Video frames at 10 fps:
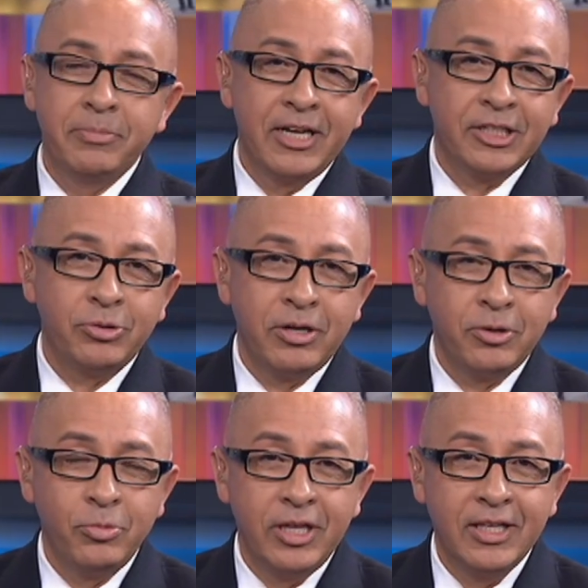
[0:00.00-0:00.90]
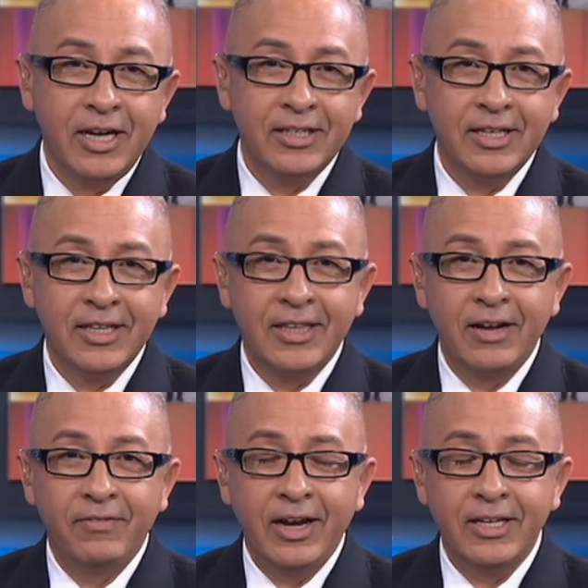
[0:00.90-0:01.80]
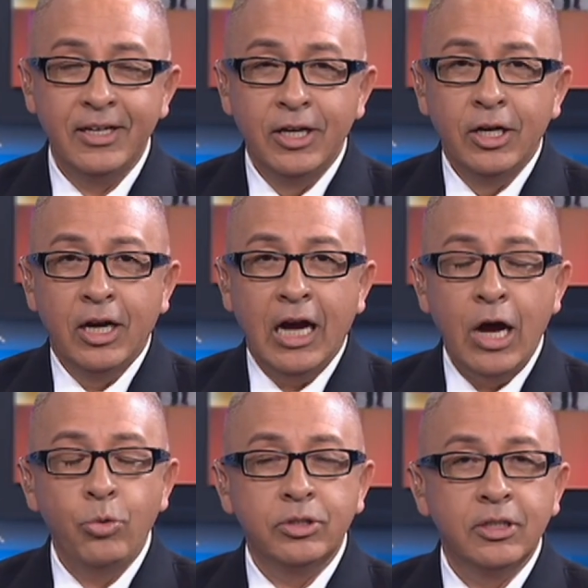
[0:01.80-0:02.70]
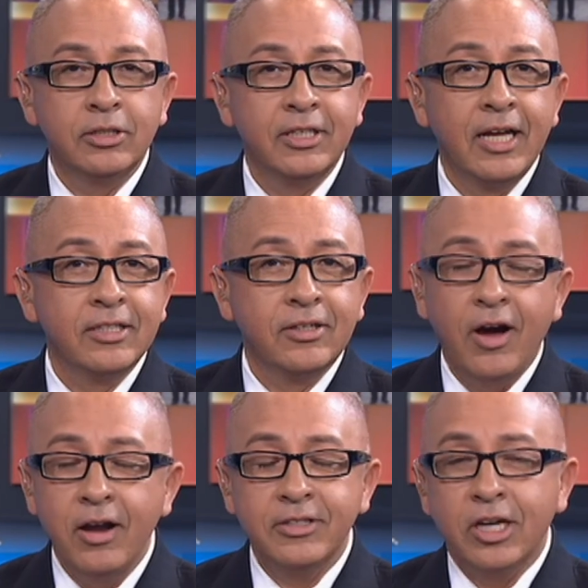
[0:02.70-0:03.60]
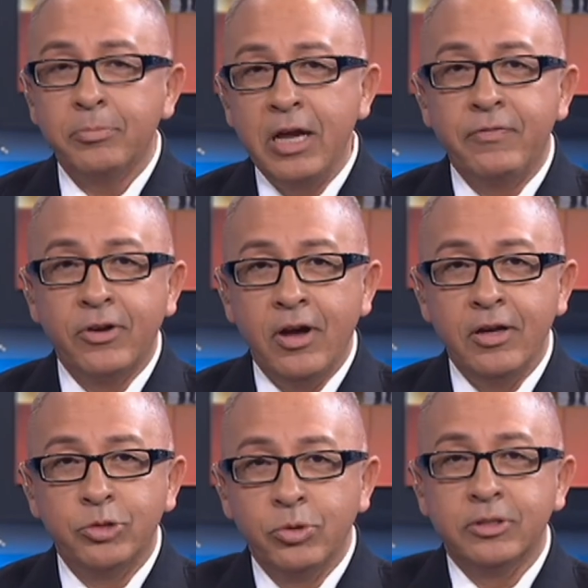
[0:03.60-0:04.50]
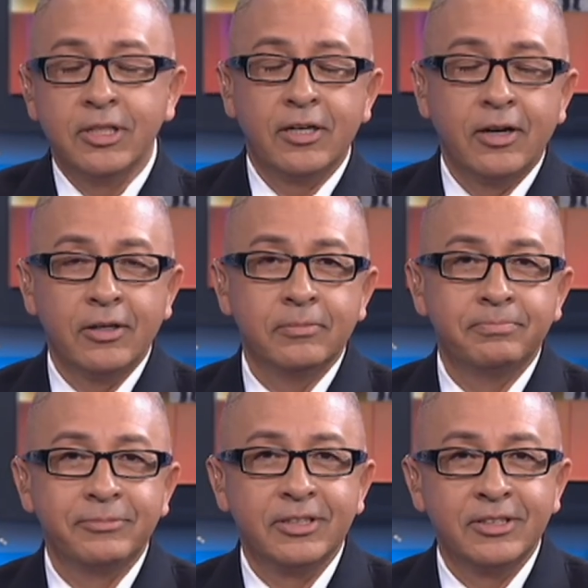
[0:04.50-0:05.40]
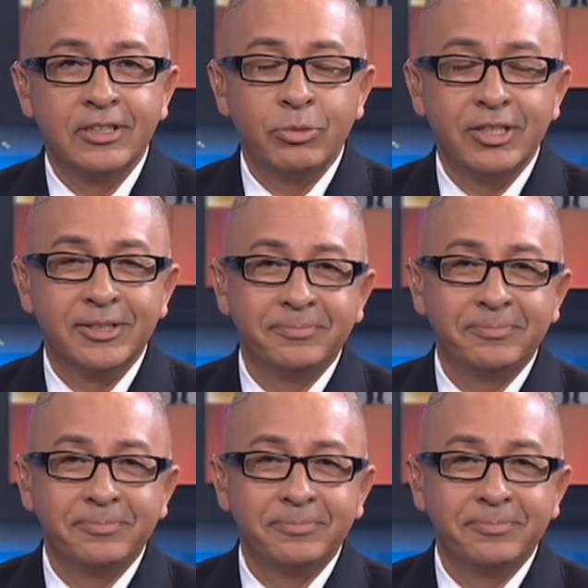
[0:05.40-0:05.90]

next, you're on Comunidad del Valle, how to get into college, how to pay for college. We'll set it all. Stay with us.